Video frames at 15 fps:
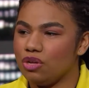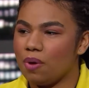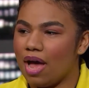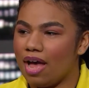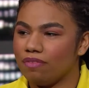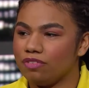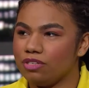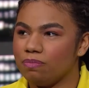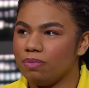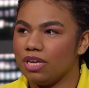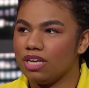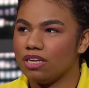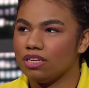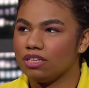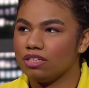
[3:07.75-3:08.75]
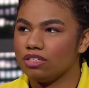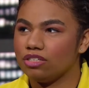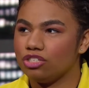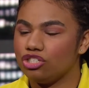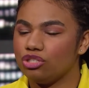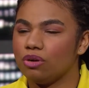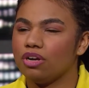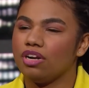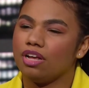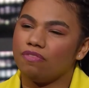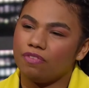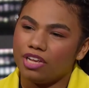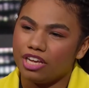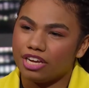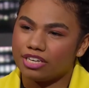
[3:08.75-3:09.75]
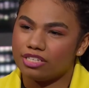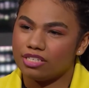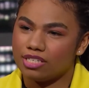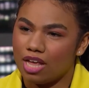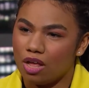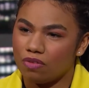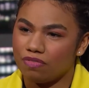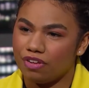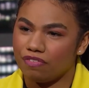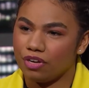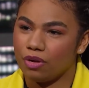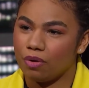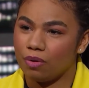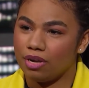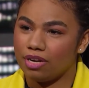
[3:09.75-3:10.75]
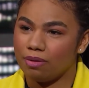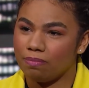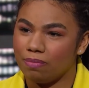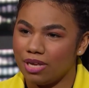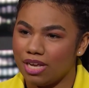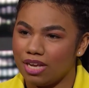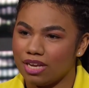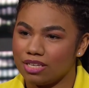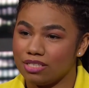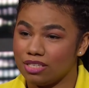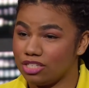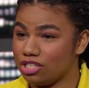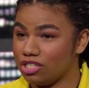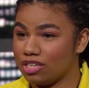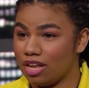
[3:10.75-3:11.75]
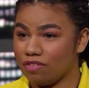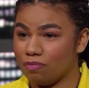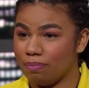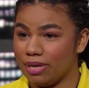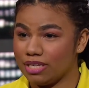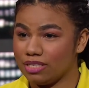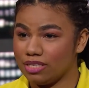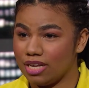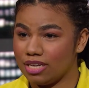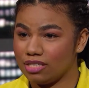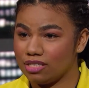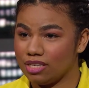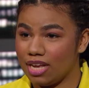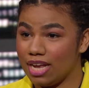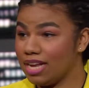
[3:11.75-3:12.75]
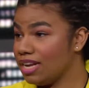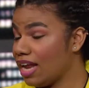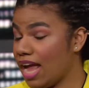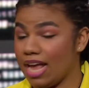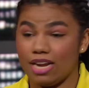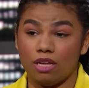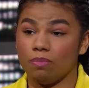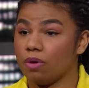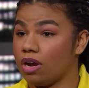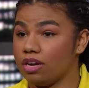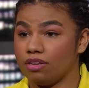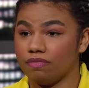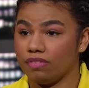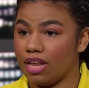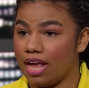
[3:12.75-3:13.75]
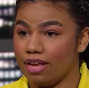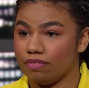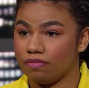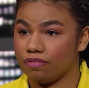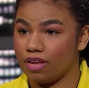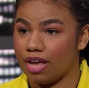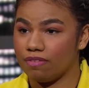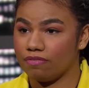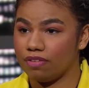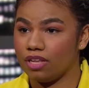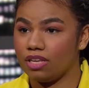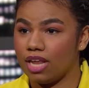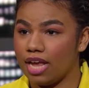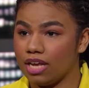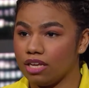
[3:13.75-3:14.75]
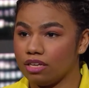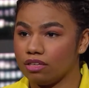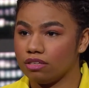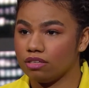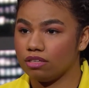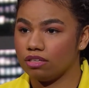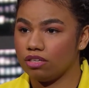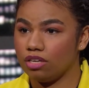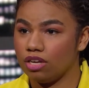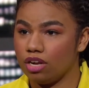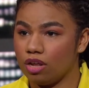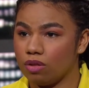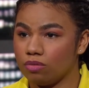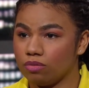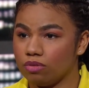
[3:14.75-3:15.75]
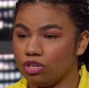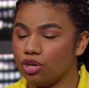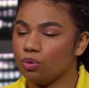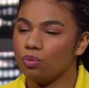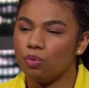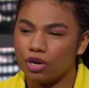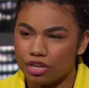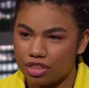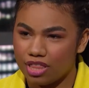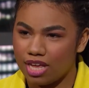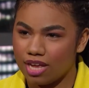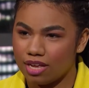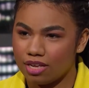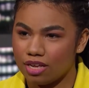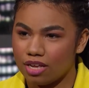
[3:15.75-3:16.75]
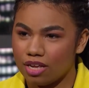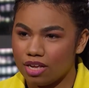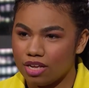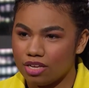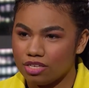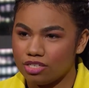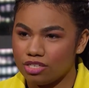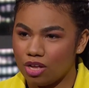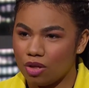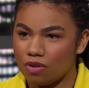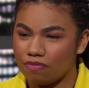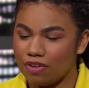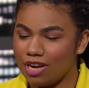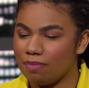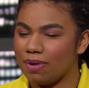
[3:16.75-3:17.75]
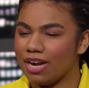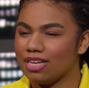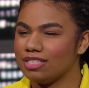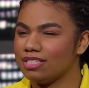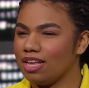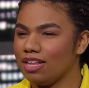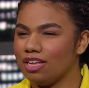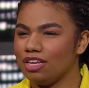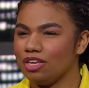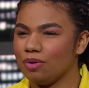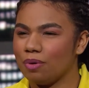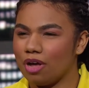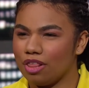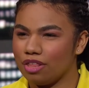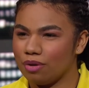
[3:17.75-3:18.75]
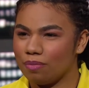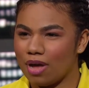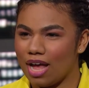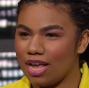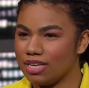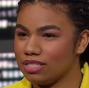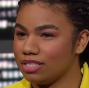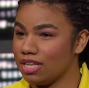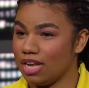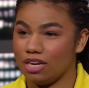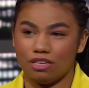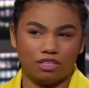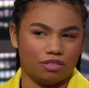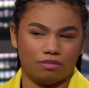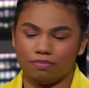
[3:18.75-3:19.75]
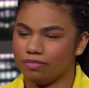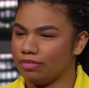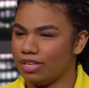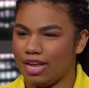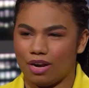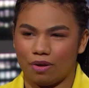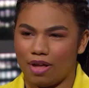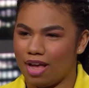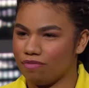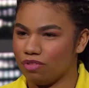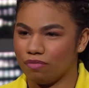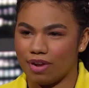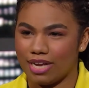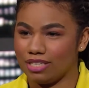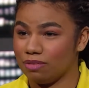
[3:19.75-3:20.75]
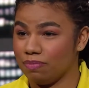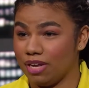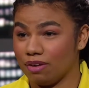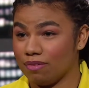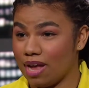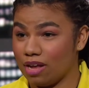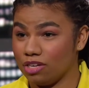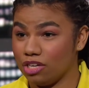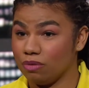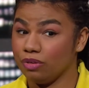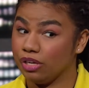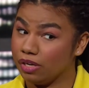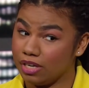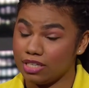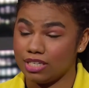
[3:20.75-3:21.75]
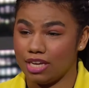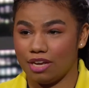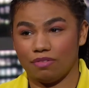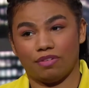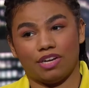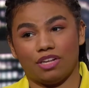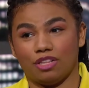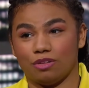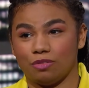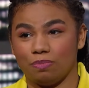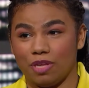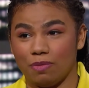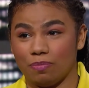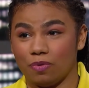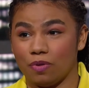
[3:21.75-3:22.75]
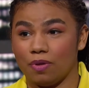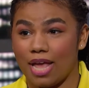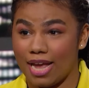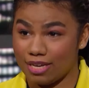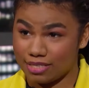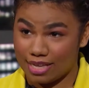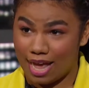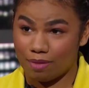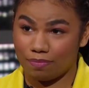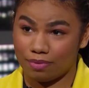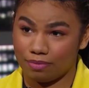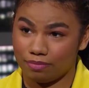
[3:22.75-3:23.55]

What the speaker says: you have to be... sure enough in yourself if you're going to be in such a tough business in any part of life. I feel like, you know, you're worth it. So if anybody's telling you otherwise, then they don't have the right to be around you, and you need to get rid of those people ASAP.